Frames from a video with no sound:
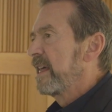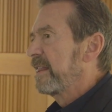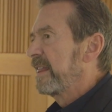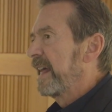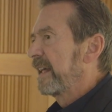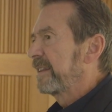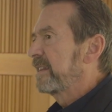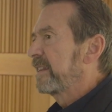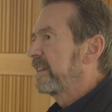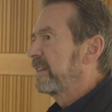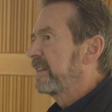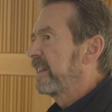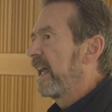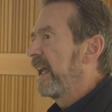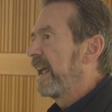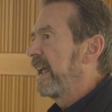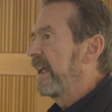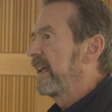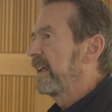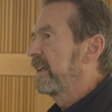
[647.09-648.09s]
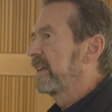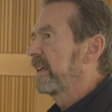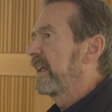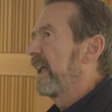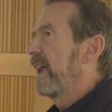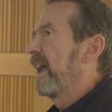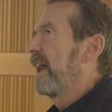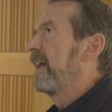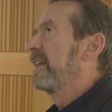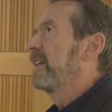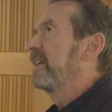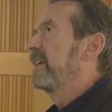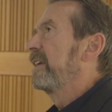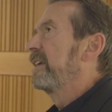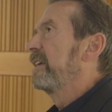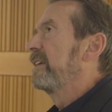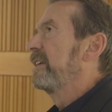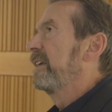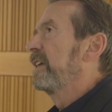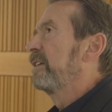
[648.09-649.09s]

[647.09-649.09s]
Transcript: that they can